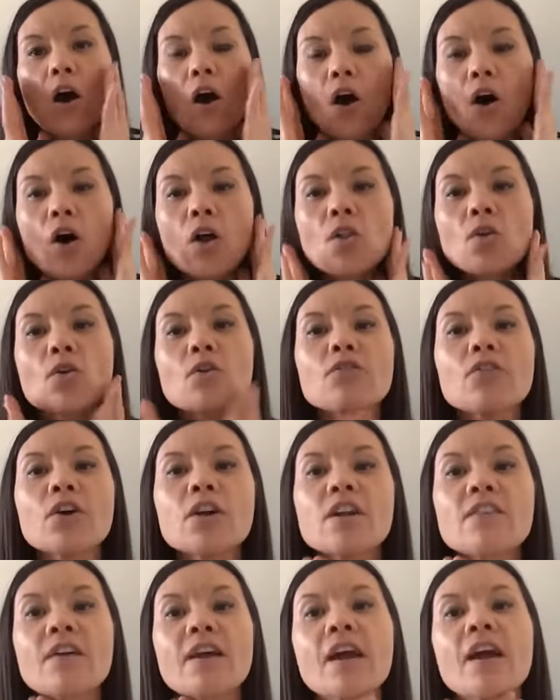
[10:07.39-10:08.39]
All over.
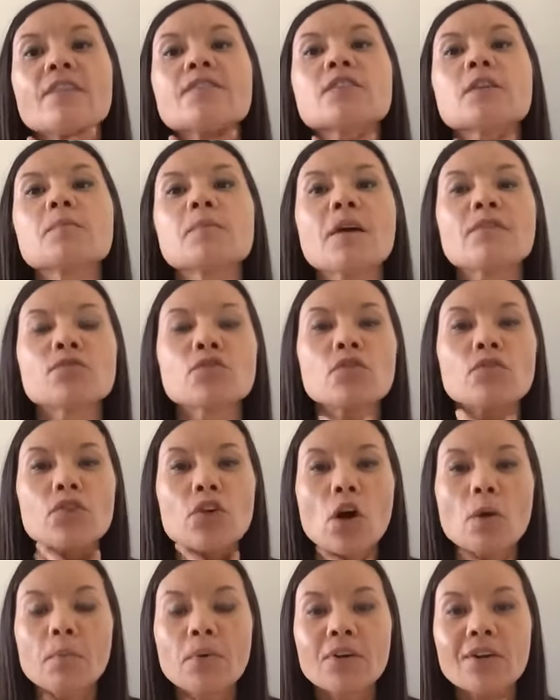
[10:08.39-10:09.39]
And if I have some left over,
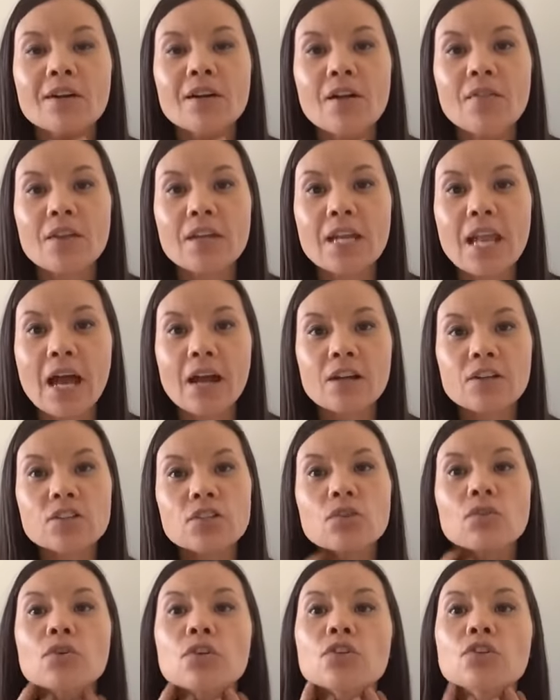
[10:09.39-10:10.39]
I'll put it on the neck
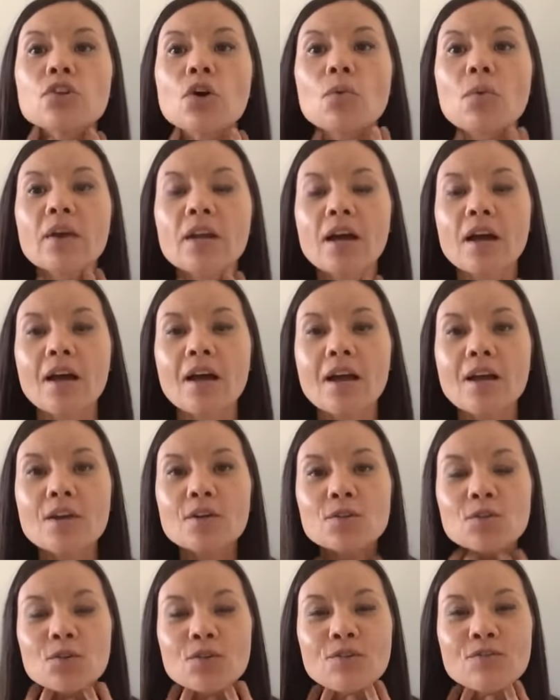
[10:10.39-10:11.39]
too. You don't want to
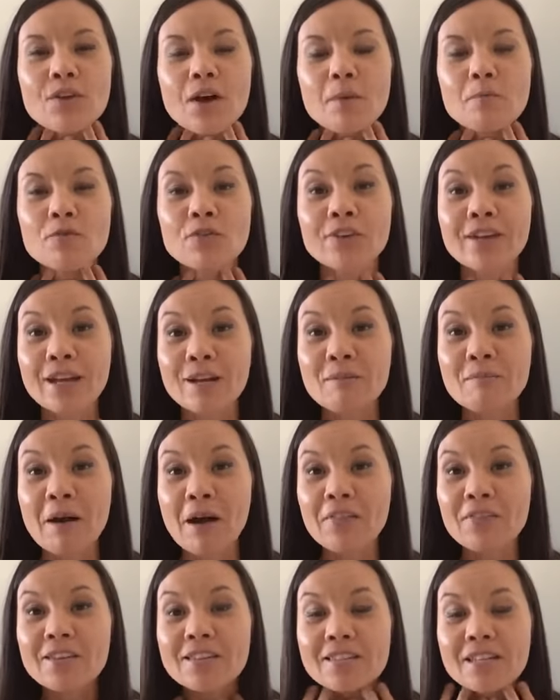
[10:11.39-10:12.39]
sort of forget
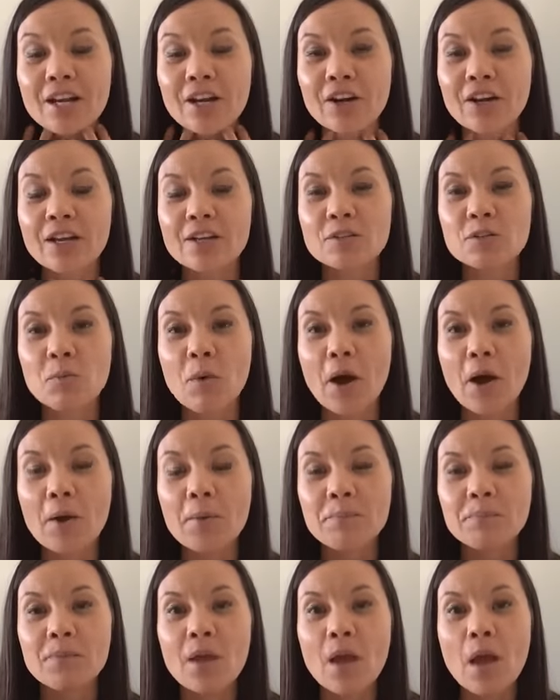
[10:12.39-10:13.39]
about this area as well.
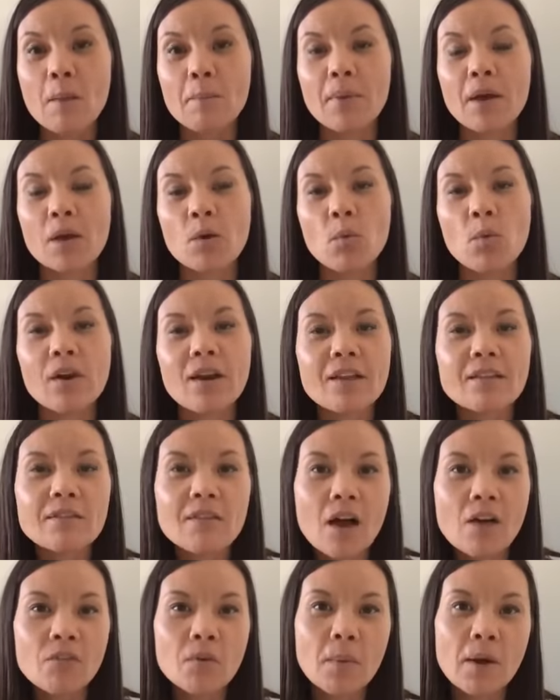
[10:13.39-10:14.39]
But what I
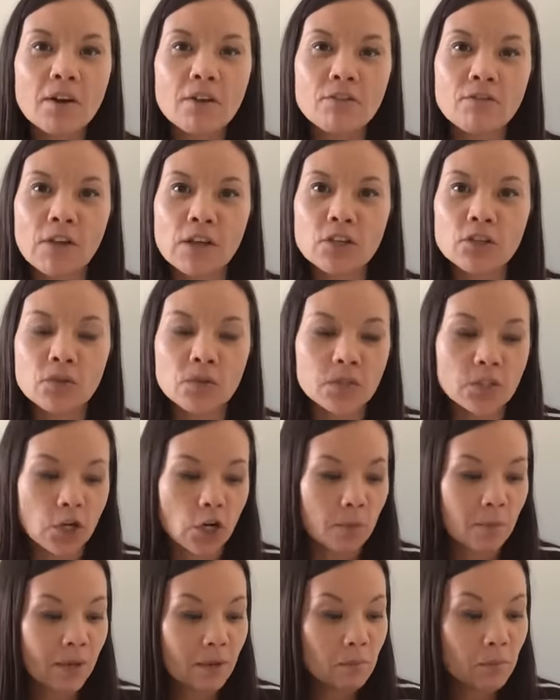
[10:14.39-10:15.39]
love about a facial
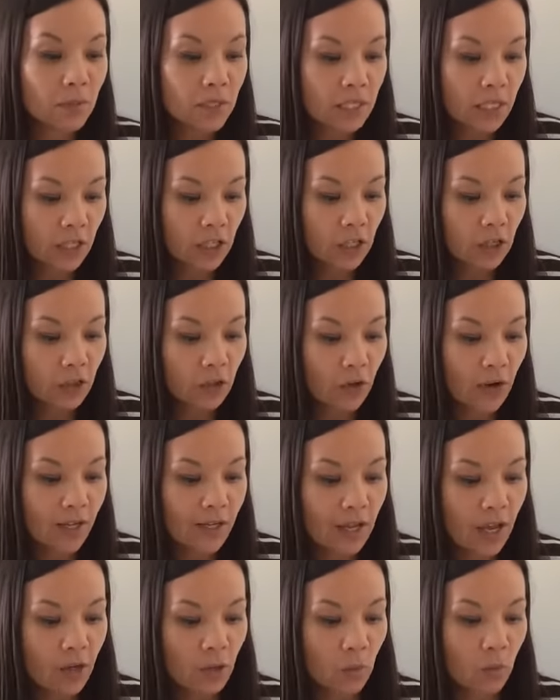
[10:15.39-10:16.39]
serum in particular,
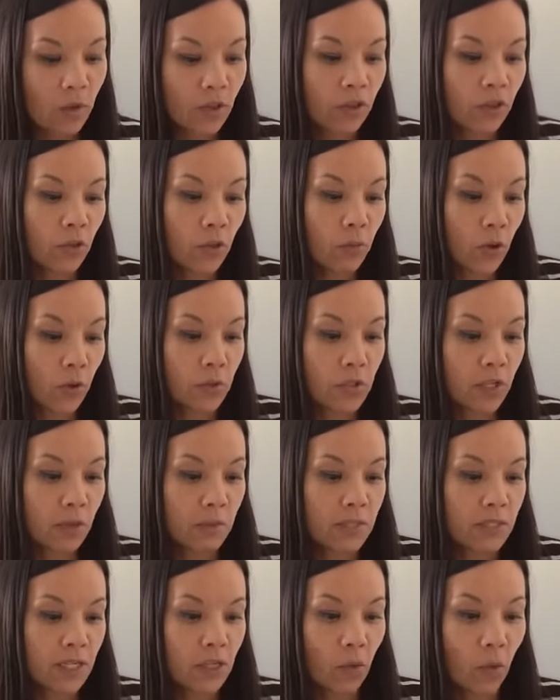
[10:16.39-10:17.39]
again, with the rosehip
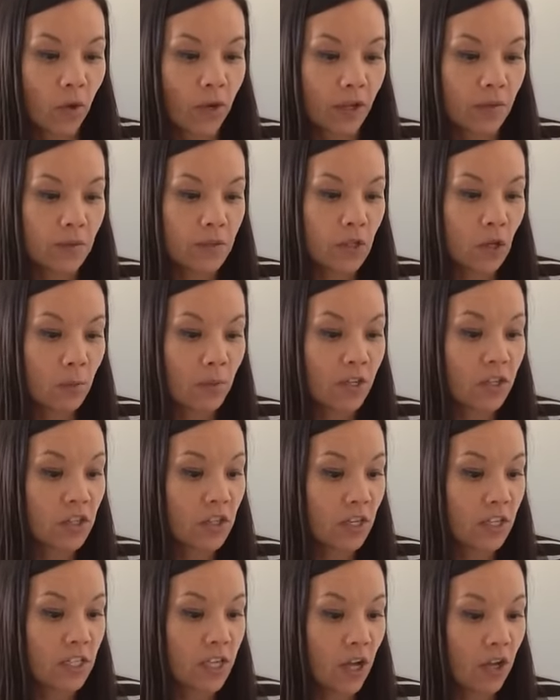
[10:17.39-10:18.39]
seed oil. So I'm just
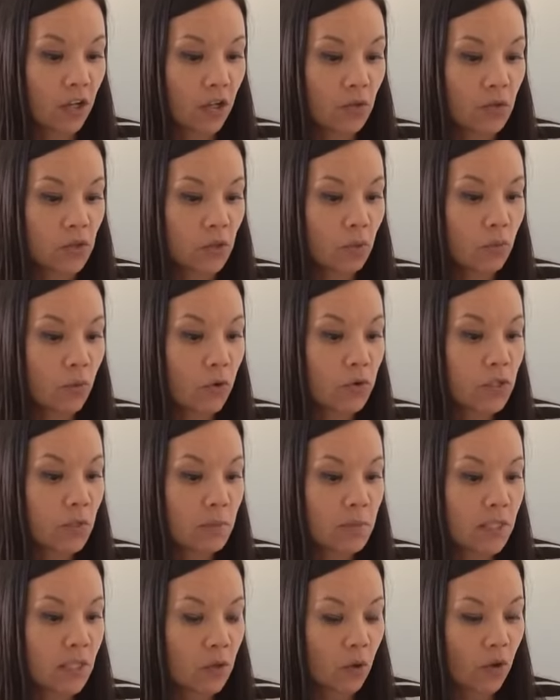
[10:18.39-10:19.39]
going to tell you. So rosehip
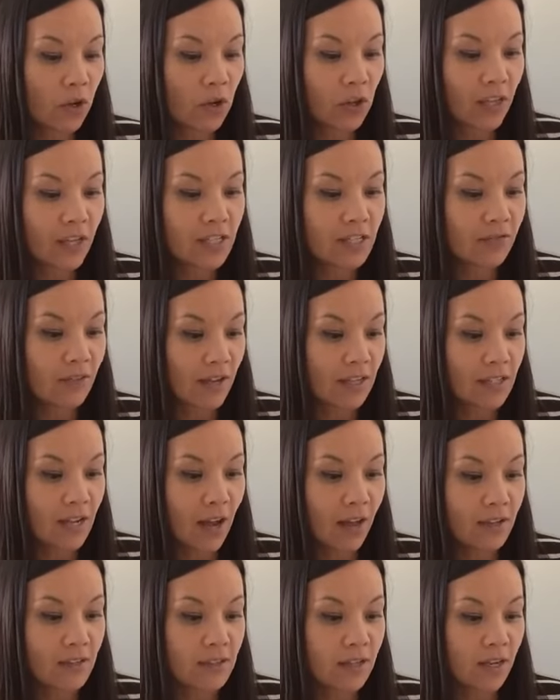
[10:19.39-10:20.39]
seed oil is
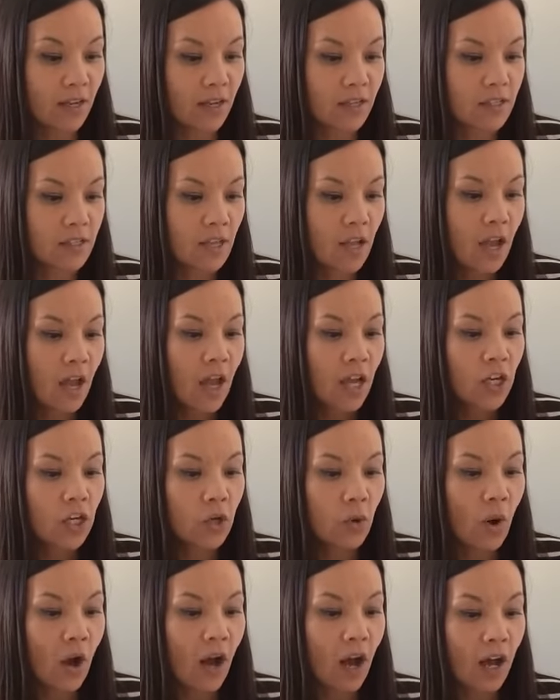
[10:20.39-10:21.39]
fantastic. It's, you
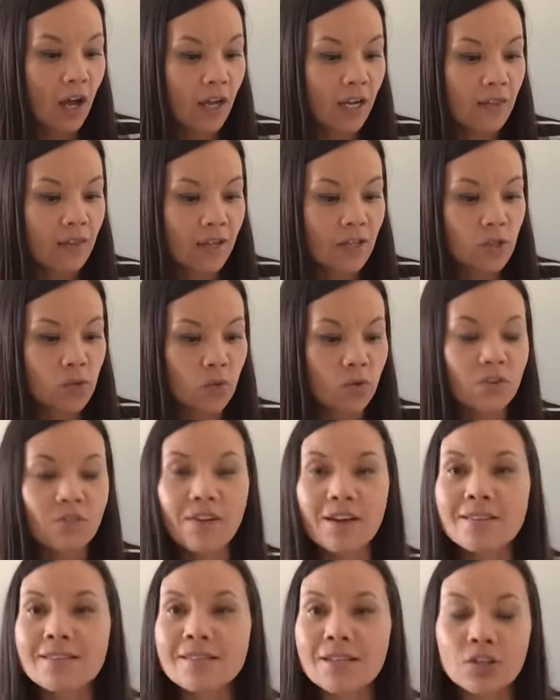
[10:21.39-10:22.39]
know, high in that sort of
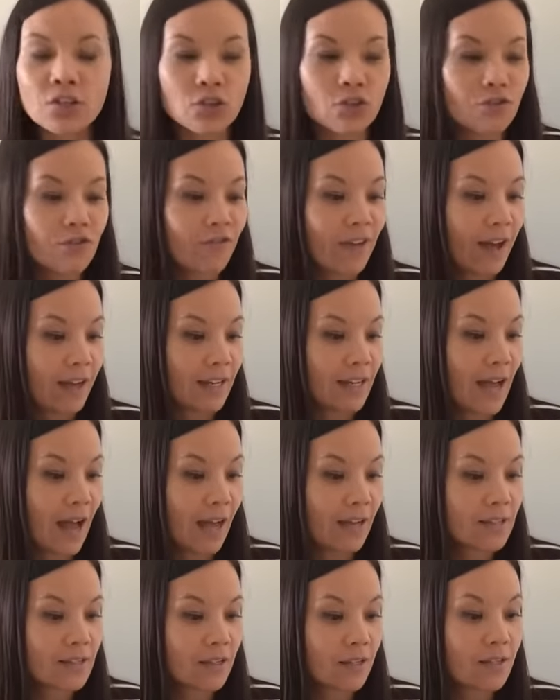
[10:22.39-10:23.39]
essential fatty
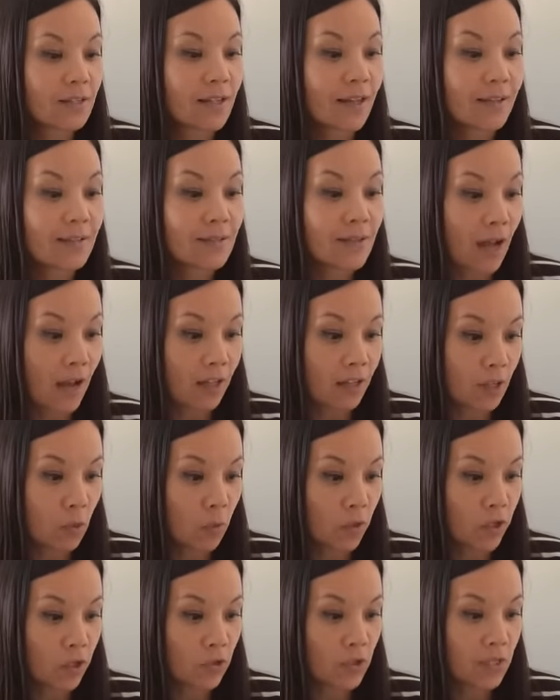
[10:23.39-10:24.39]
acids, exactly
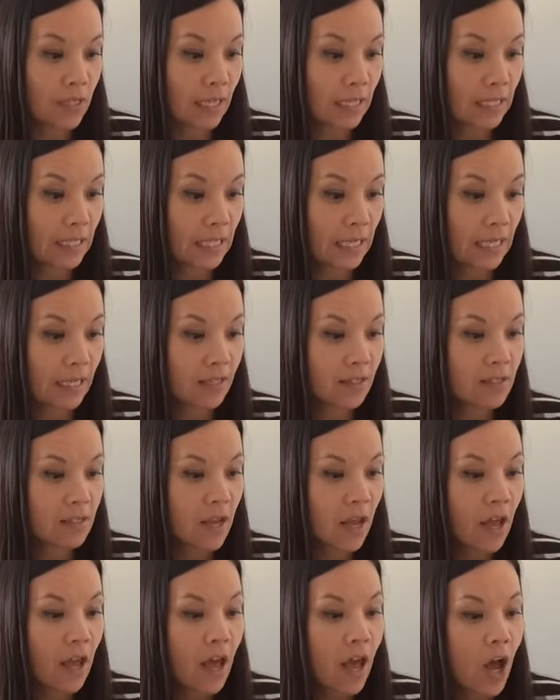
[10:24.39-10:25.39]
what your skin needs.
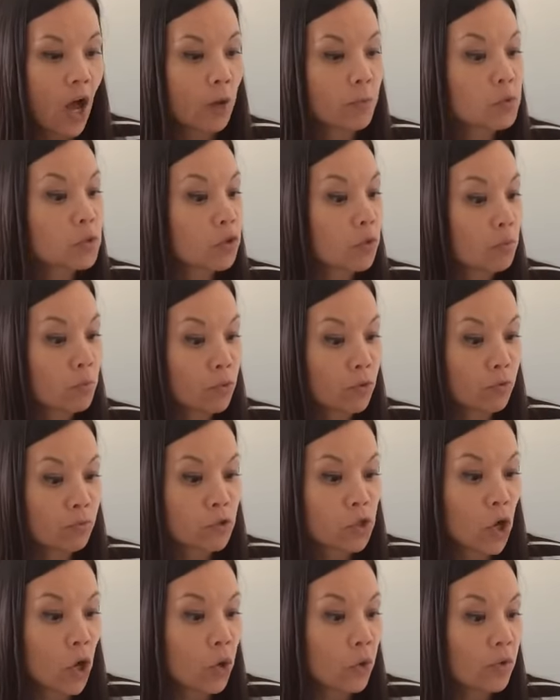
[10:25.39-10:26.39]
Helps to improve
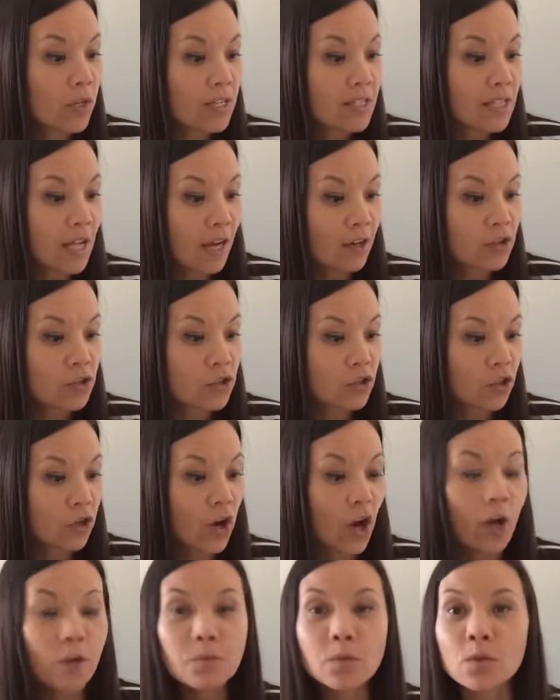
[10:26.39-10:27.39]
tone and texture,
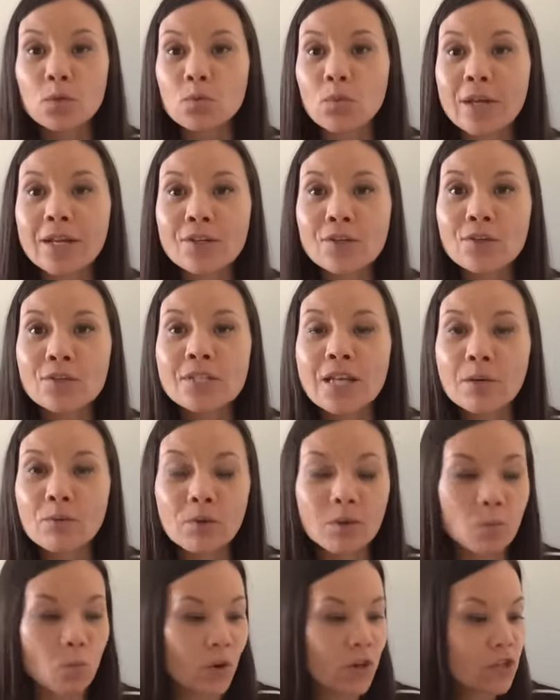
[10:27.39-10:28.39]
helps with wrinkles and
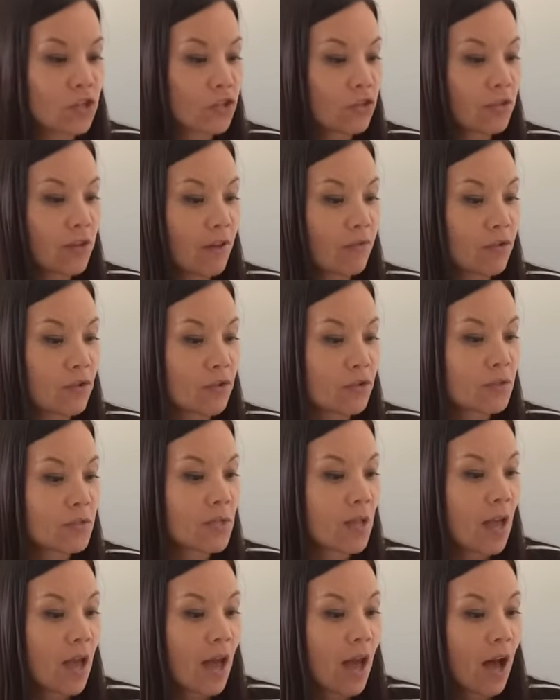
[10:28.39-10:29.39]
with moisture levels.